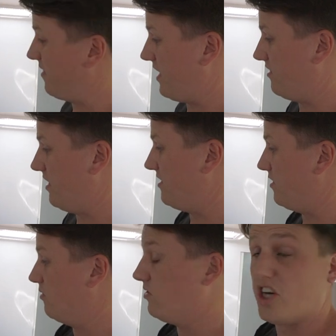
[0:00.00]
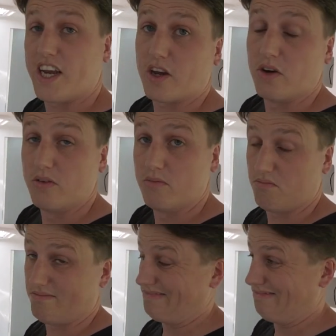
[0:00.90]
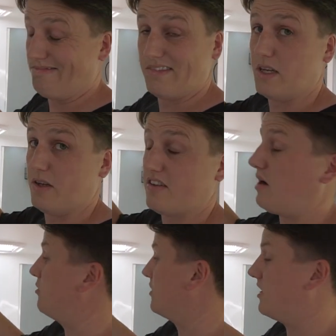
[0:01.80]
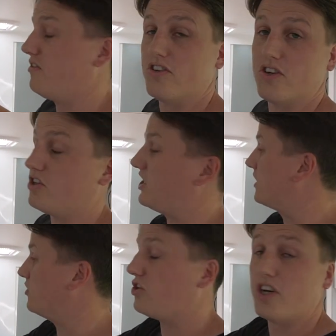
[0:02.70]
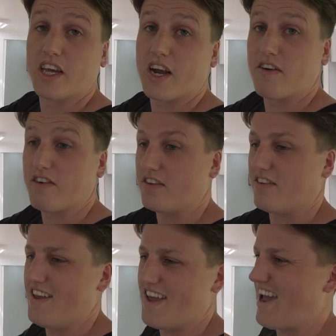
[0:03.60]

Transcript: That's ideal. Jayco, start putting those in your Jayco Journey caravans.